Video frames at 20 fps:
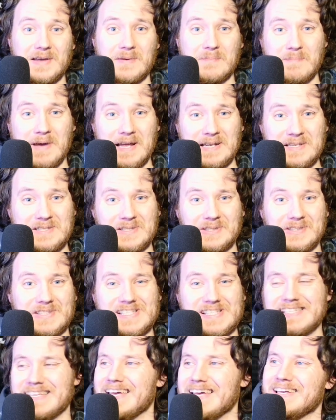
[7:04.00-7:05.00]
mental
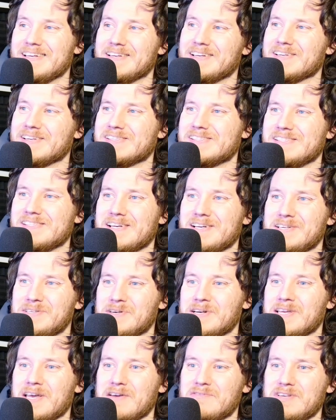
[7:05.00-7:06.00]
state, because uh, trying
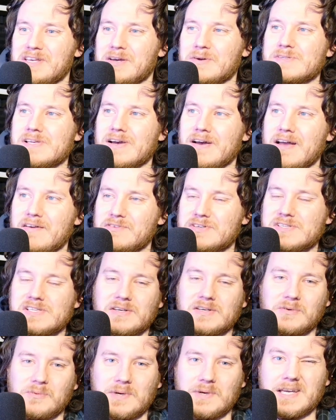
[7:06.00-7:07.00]
to get videos out every
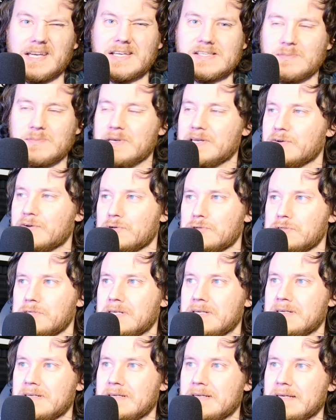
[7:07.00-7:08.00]
single week is a bit
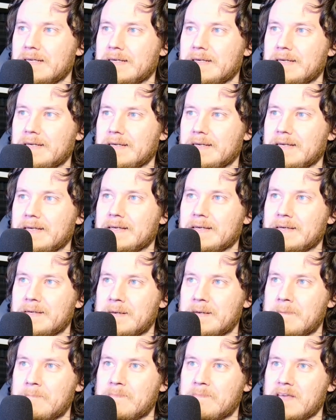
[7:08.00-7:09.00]
crushing
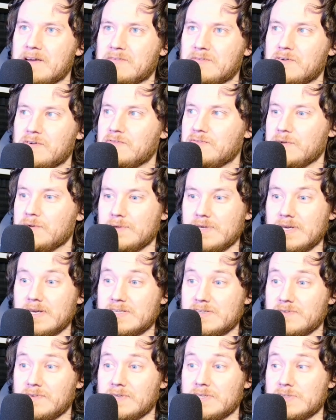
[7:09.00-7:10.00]
um, after a few years
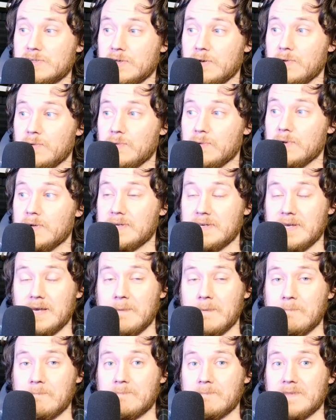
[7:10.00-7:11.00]
of it. So uh, yeah,
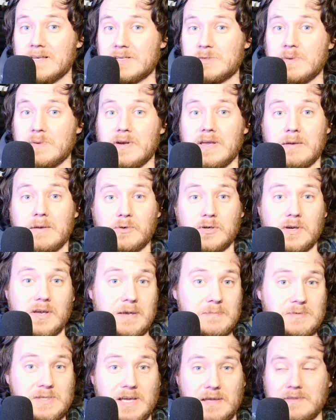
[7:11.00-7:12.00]
that's about it. I'm going to aim
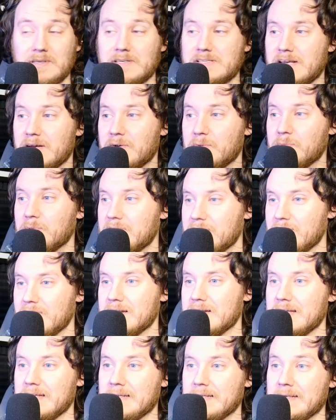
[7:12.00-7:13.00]
to get things out when they're
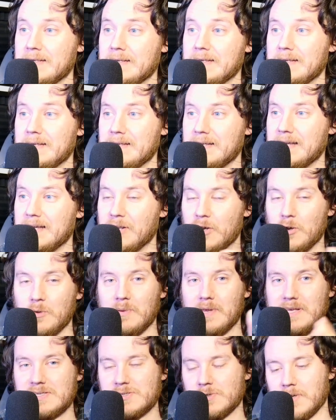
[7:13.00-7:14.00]
ready, and I hope
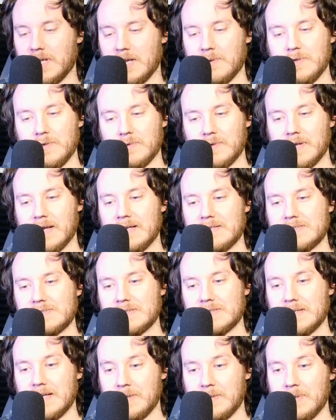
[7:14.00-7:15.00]
that's okay with you guys.
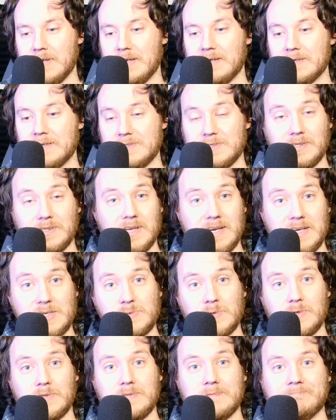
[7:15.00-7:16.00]
Anyway, until the next
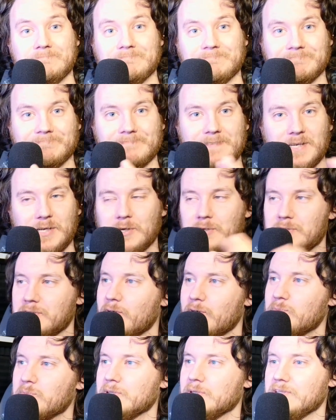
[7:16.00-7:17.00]
one, got
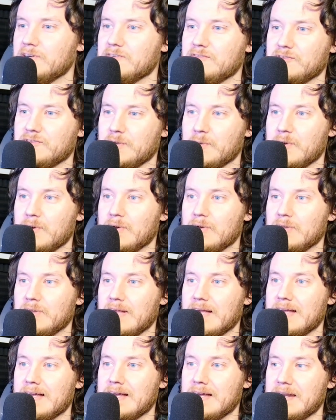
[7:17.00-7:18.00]
no but love for you all,
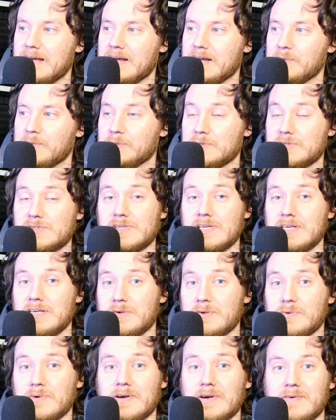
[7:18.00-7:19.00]
and I will see
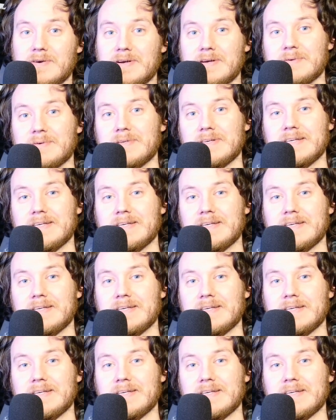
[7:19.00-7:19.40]
you around.